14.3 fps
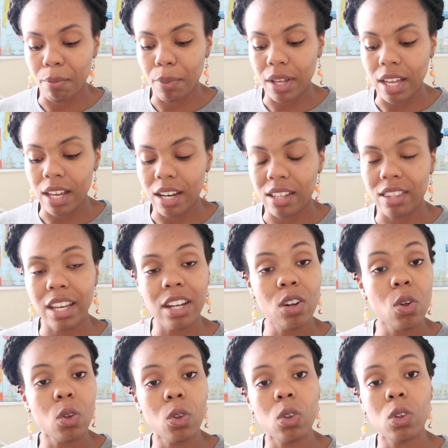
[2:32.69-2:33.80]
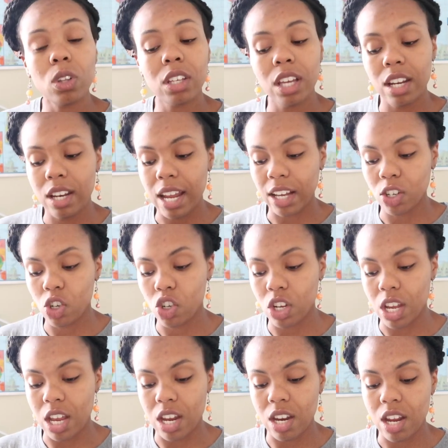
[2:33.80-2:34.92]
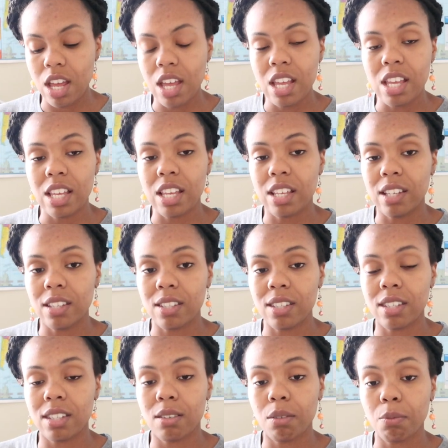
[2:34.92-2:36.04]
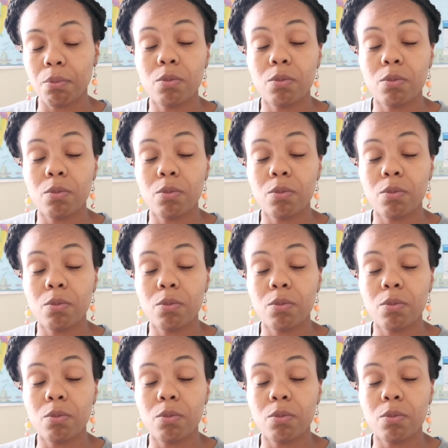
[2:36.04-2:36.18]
But that whole connection is,